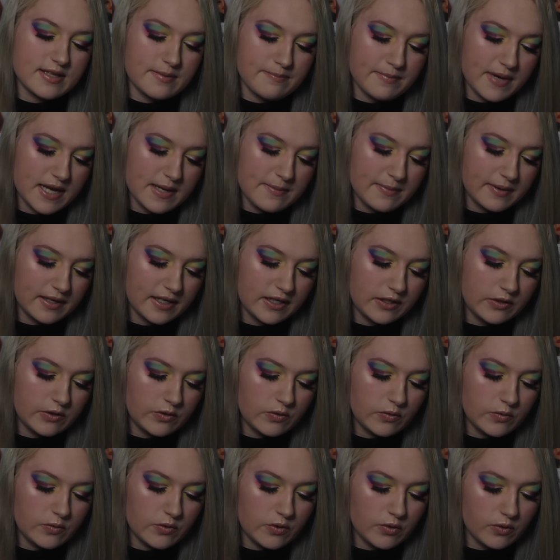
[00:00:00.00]
Maybelline
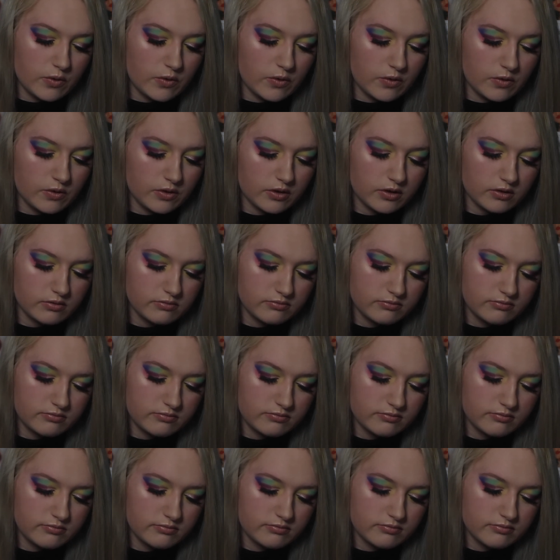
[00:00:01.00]
New York
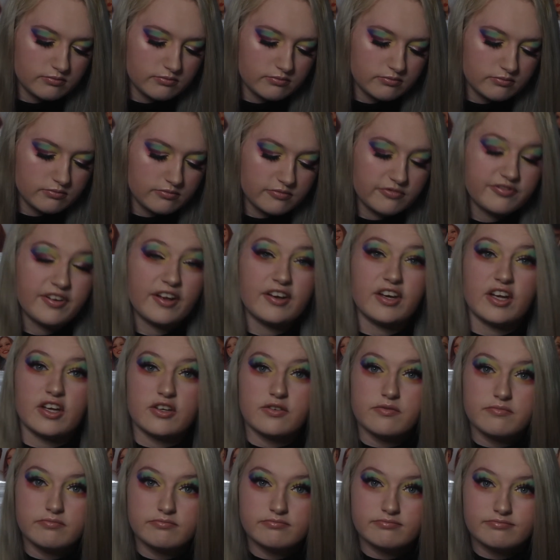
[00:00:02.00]

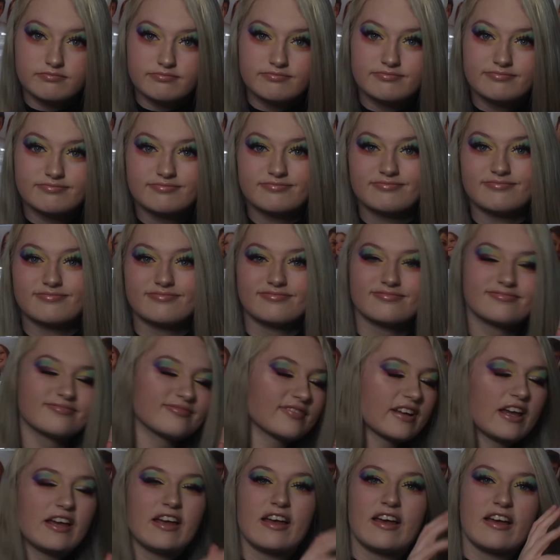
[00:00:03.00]
foundation.
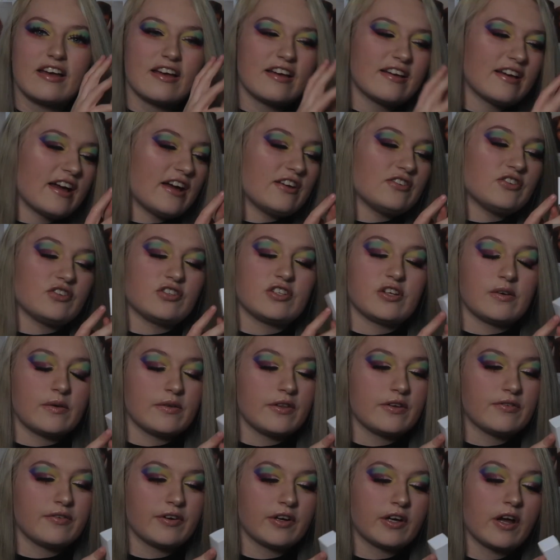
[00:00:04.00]
As you can tell, I'm
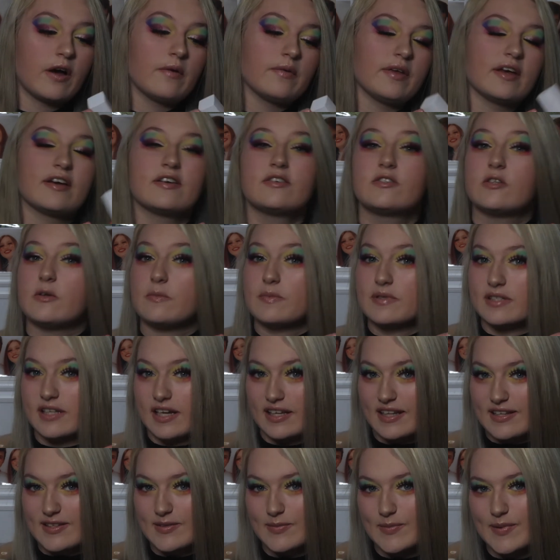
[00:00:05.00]
not very, oh yeah, Superstay,
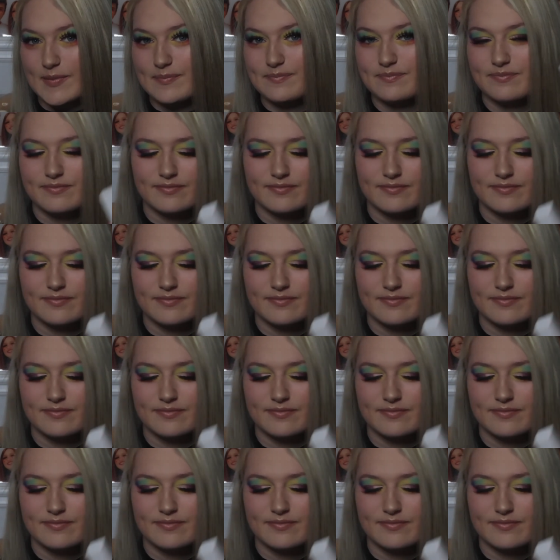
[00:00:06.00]
that's the one.